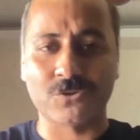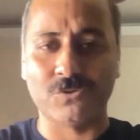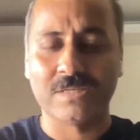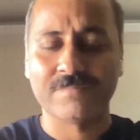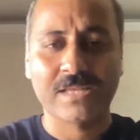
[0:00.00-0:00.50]

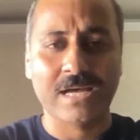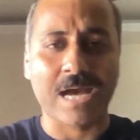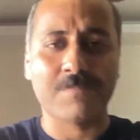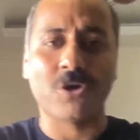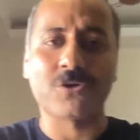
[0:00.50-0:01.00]
good,
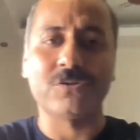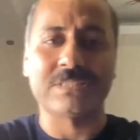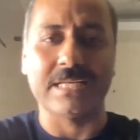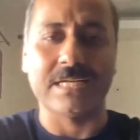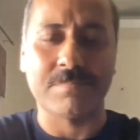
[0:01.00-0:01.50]
I'm not going to
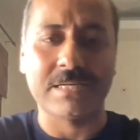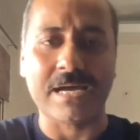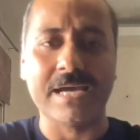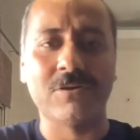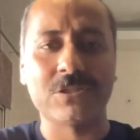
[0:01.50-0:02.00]
sell it. But
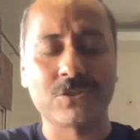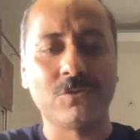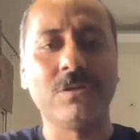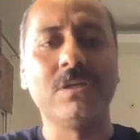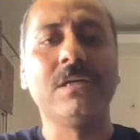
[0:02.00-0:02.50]
I also
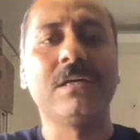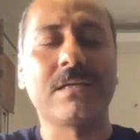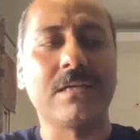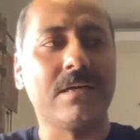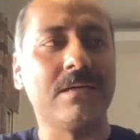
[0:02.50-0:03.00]

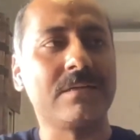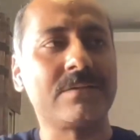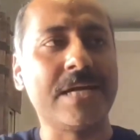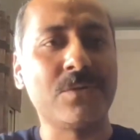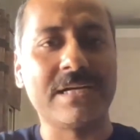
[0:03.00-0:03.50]

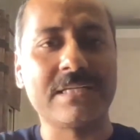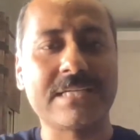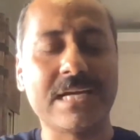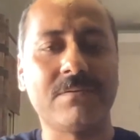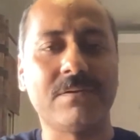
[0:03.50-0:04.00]
try to
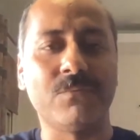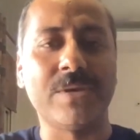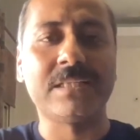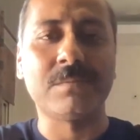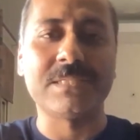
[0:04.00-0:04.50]
understand
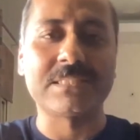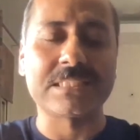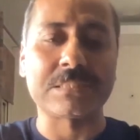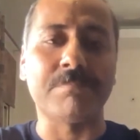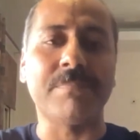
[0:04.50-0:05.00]
where the
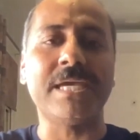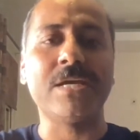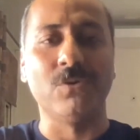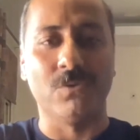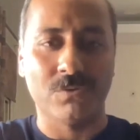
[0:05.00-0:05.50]
business may
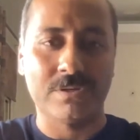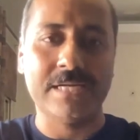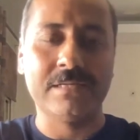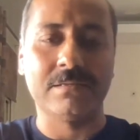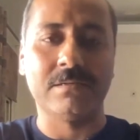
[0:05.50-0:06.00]
go,
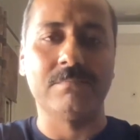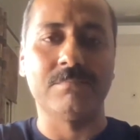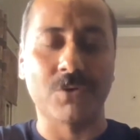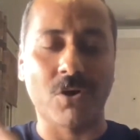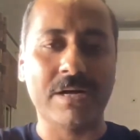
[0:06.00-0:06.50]
right?
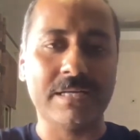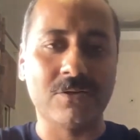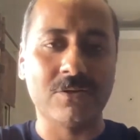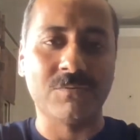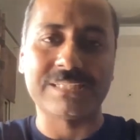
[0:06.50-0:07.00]
Broadly
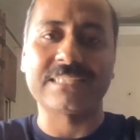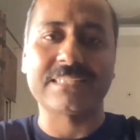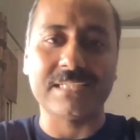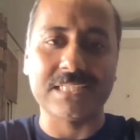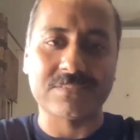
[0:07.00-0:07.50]
over the next
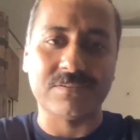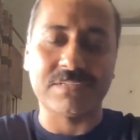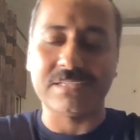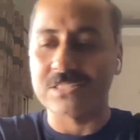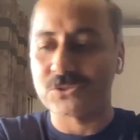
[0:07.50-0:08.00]
10 years,
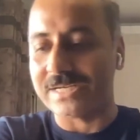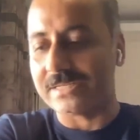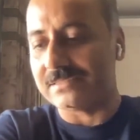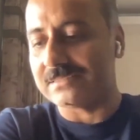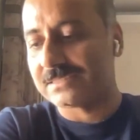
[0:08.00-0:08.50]
15 years, 20
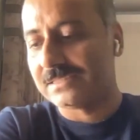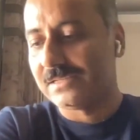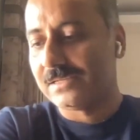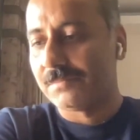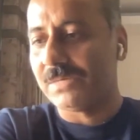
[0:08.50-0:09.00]
years.
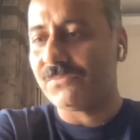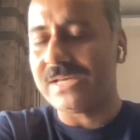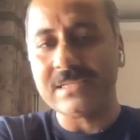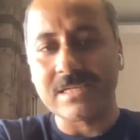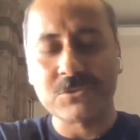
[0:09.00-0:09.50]
But when
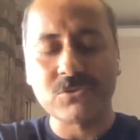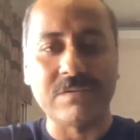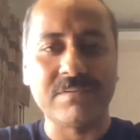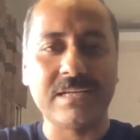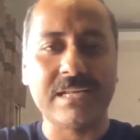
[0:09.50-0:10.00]
it comes to
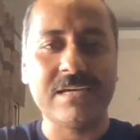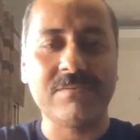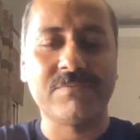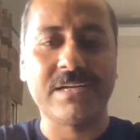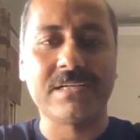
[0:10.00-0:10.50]
living a life,
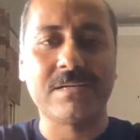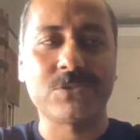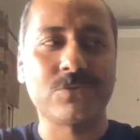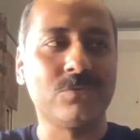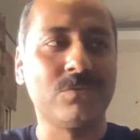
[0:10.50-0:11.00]
when it comes
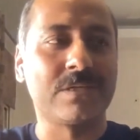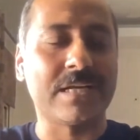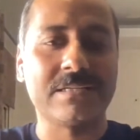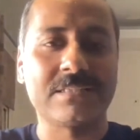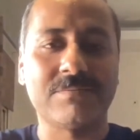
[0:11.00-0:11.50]
to
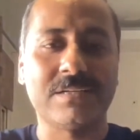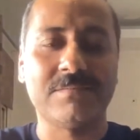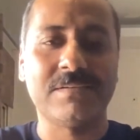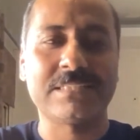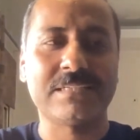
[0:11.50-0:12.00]
running Safal
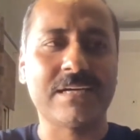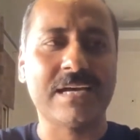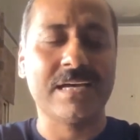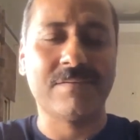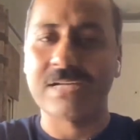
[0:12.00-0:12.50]
Niveshak, I
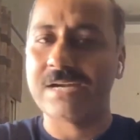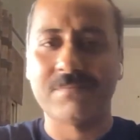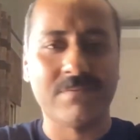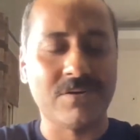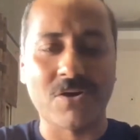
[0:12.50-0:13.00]
have
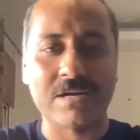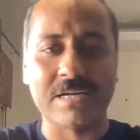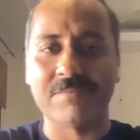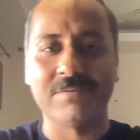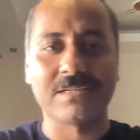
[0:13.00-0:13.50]

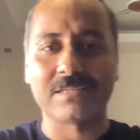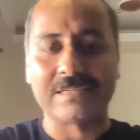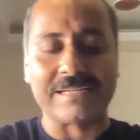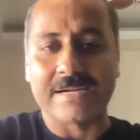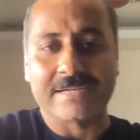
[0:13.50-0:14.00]
never
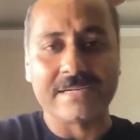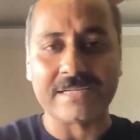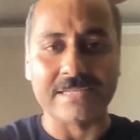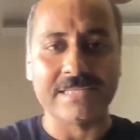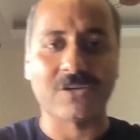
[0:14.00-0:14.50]
created a
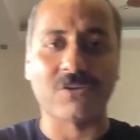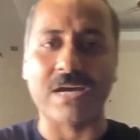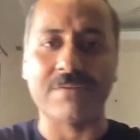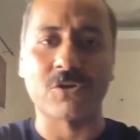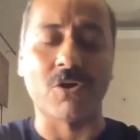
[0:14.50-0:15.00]
10-year or
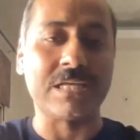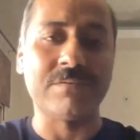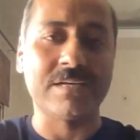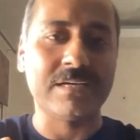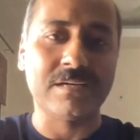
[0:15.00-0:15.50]
5-year or
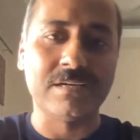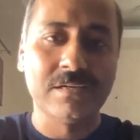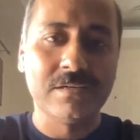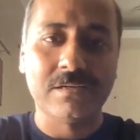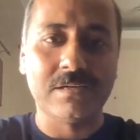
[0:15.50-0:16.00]
even a
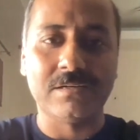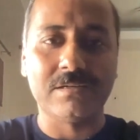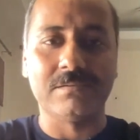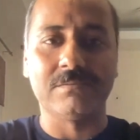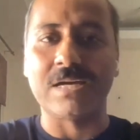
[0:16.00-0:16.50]

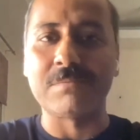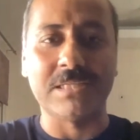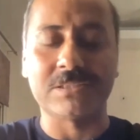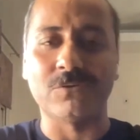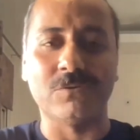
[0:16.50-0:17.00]
1
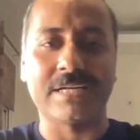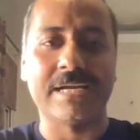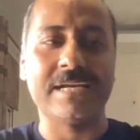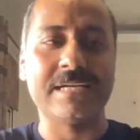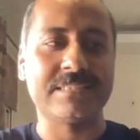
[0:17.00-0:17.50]
month goal,
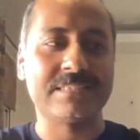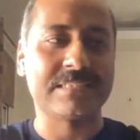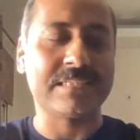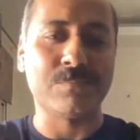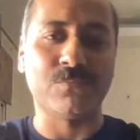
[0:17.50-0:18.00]
right? I just
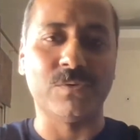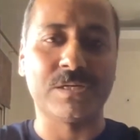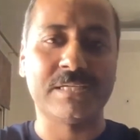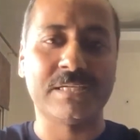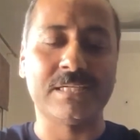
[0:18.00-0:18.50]
keep
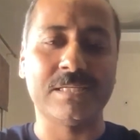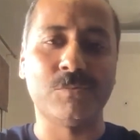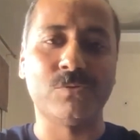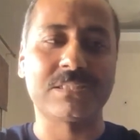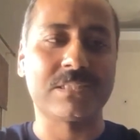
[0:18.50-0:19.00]
working, keep
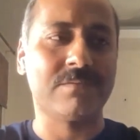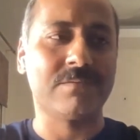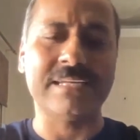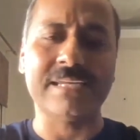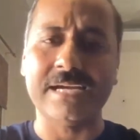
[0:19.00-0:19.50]
doing stuff.
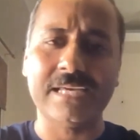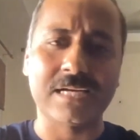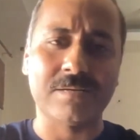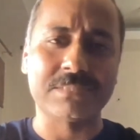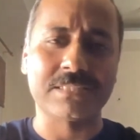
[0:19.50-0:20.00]
Any idea
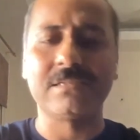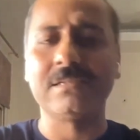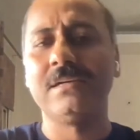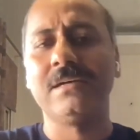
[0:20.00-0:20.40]
comes in,